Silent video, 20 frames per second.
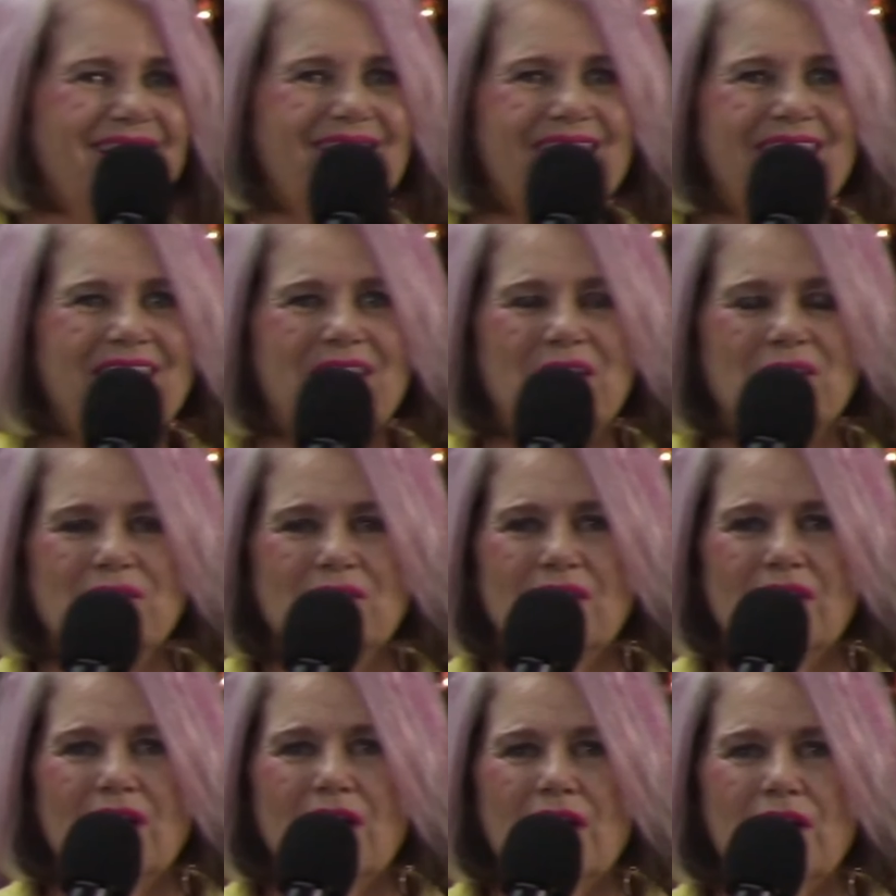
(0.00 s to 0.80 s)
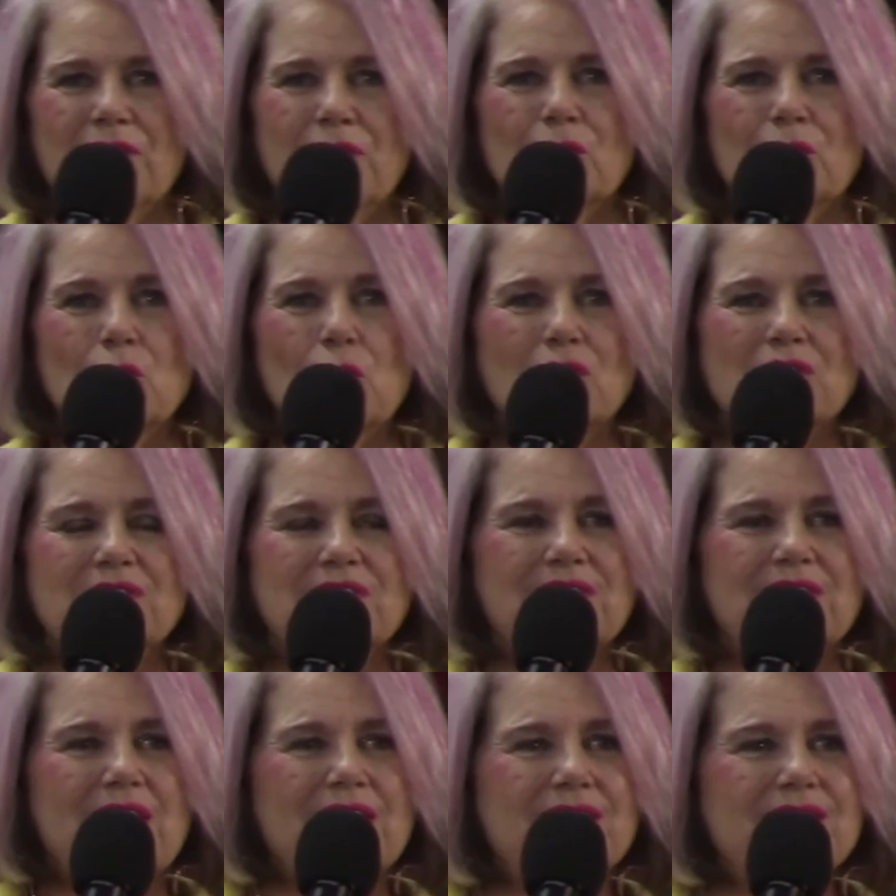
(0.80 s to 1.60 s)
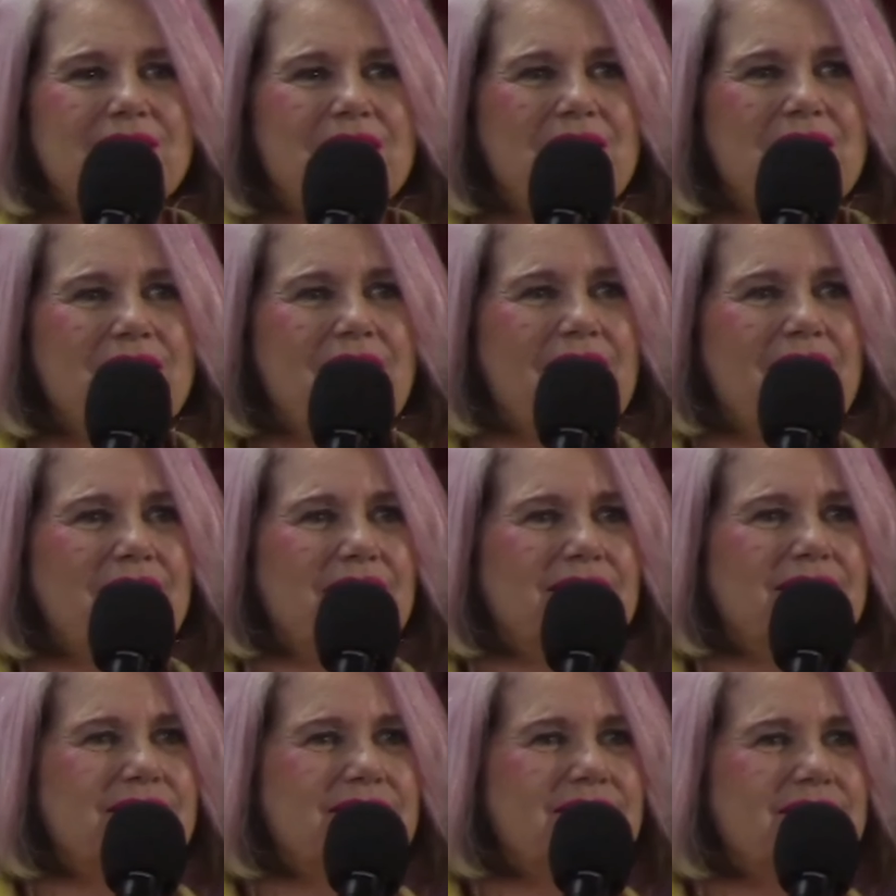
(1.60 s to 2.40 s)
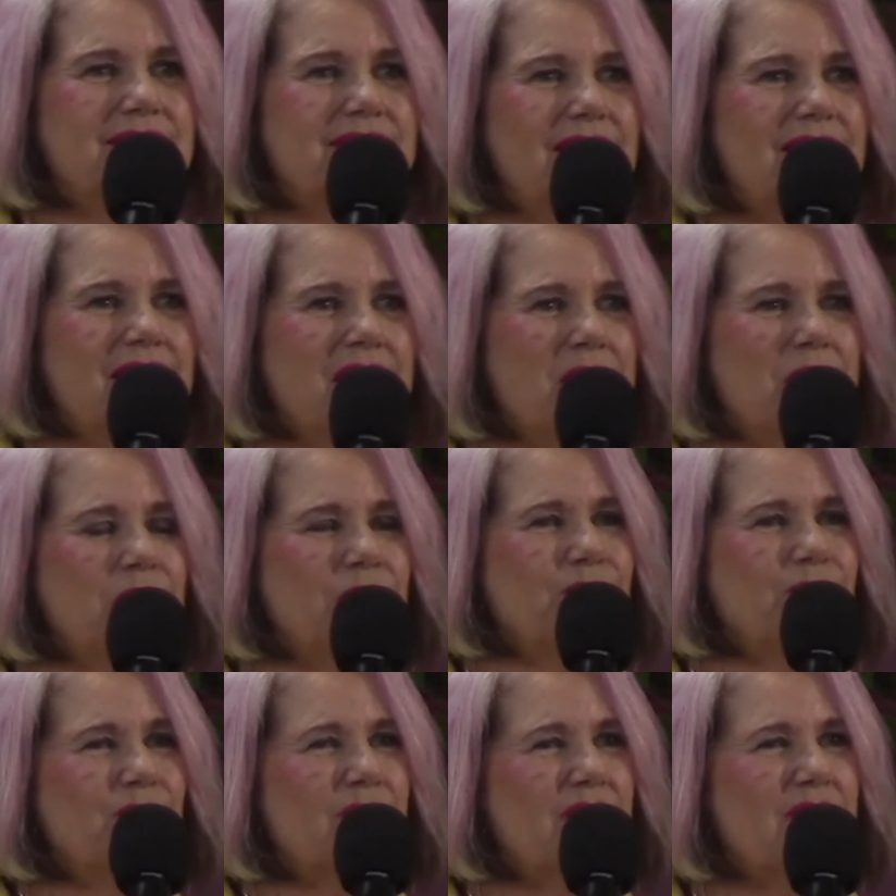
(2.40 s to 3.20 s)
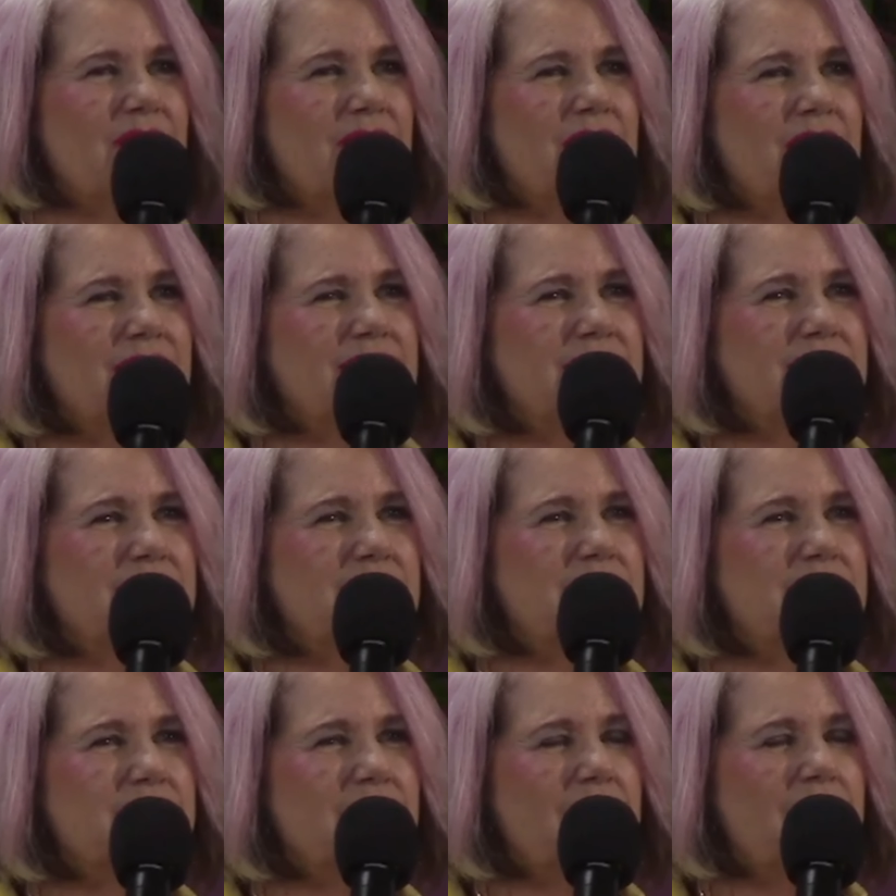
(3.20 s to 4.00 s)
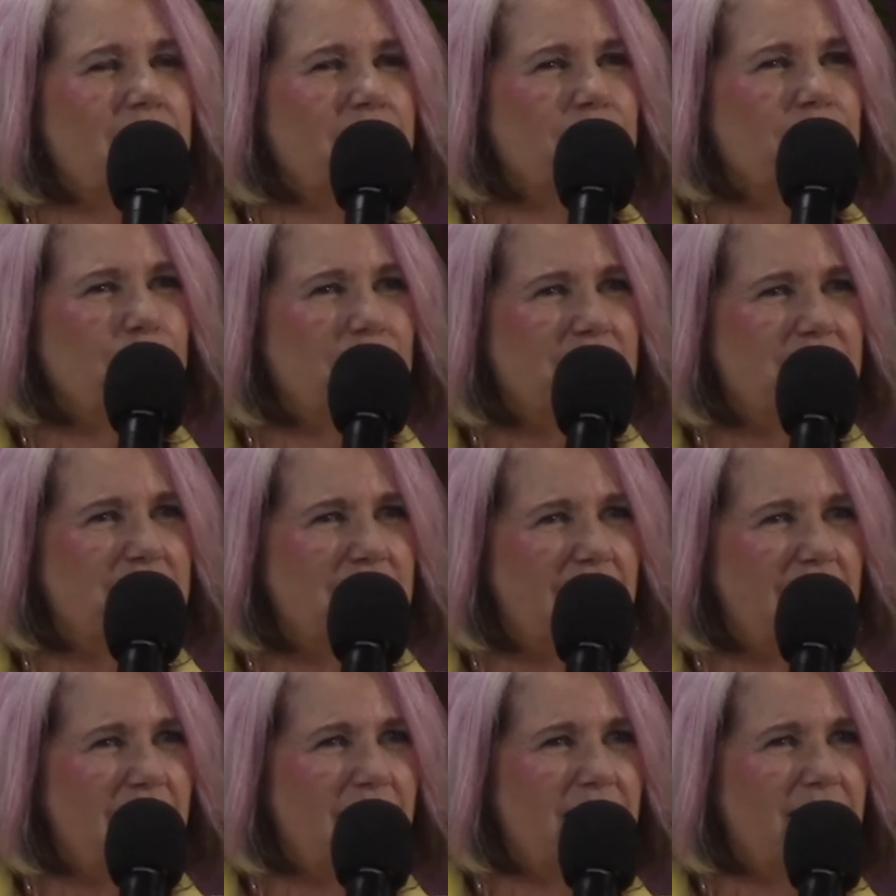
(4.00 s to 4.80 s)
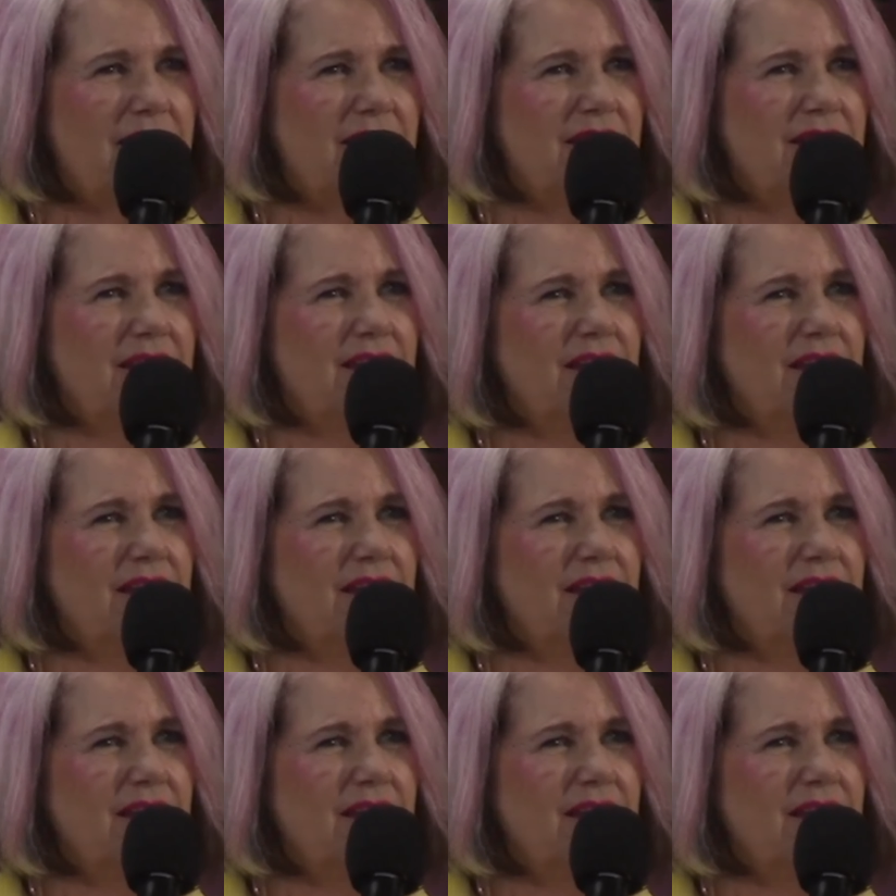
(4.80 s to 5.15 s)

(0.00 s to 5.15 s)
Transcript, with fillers: And uh, the Lord says that um, it's every day.